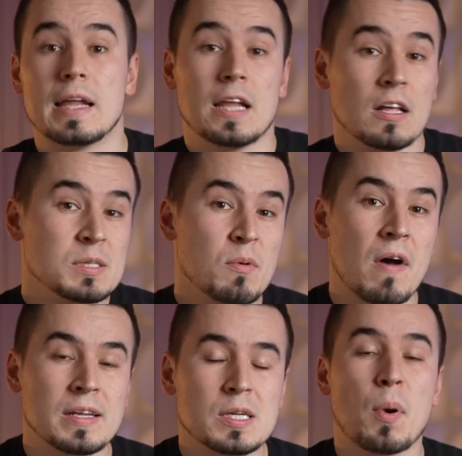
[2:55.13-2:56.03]
And now let's move
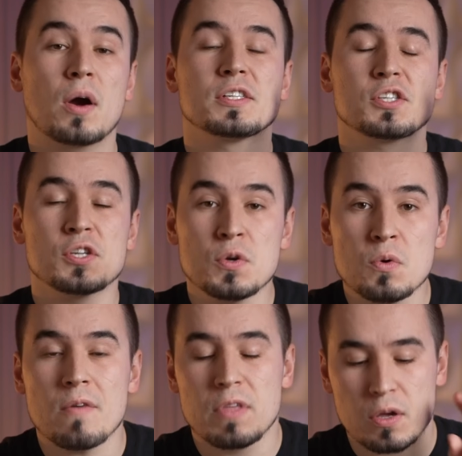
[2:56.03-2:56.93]
on to part
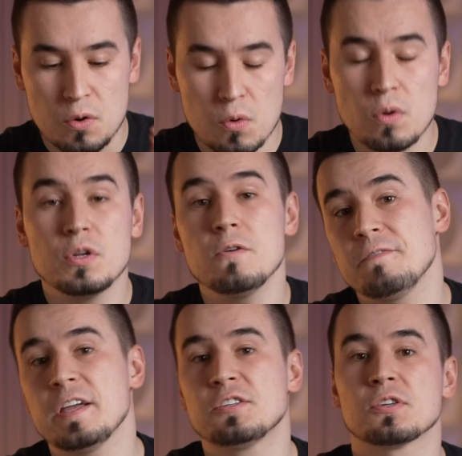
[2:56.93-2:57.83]
two of the cool new
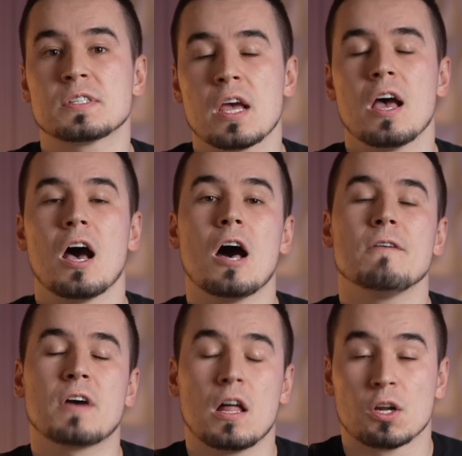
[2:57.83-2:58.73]
features
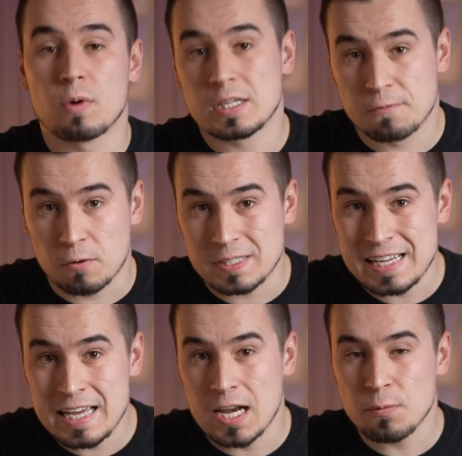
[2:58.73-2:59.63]
of Color O S
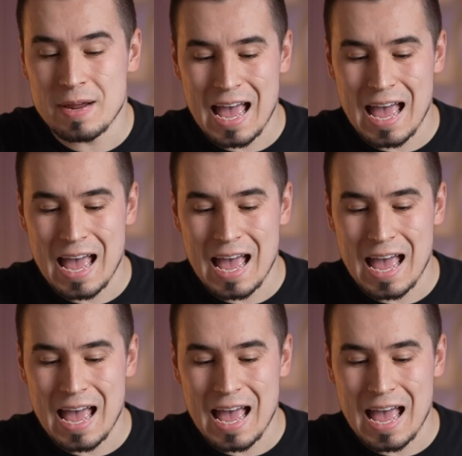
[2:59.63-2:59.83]
fourteen, and we